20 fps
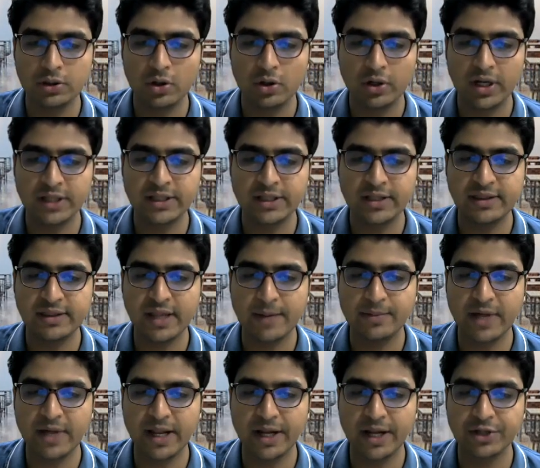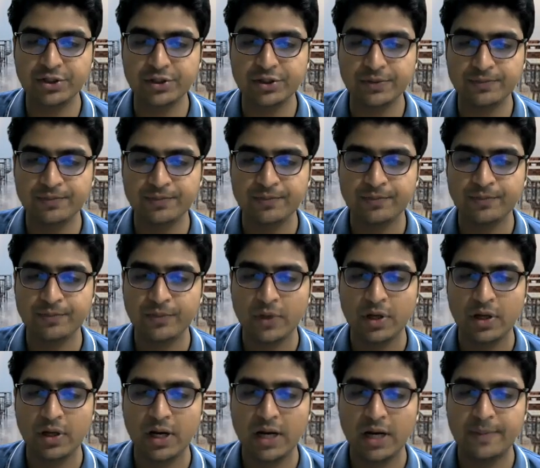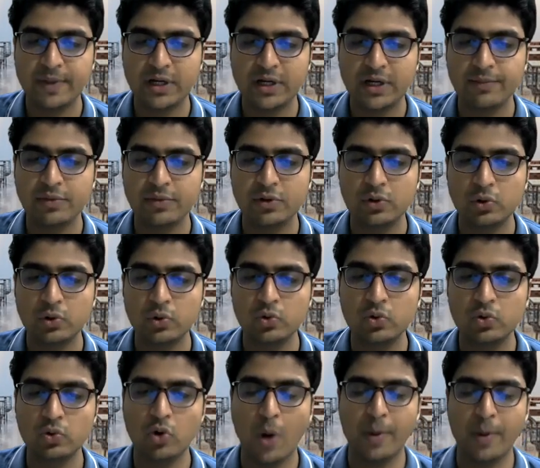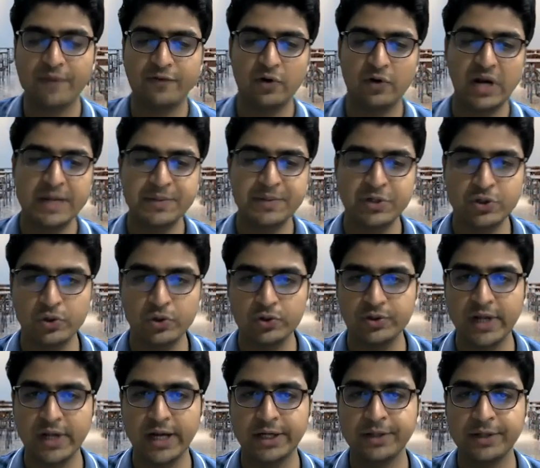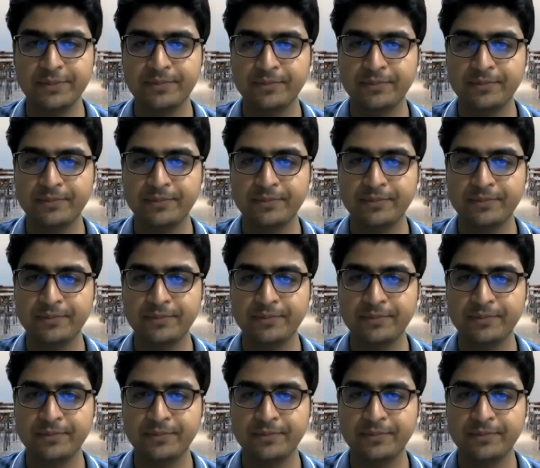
Okay, in the same direction, it becomes 2 comma 4. Let me show you that.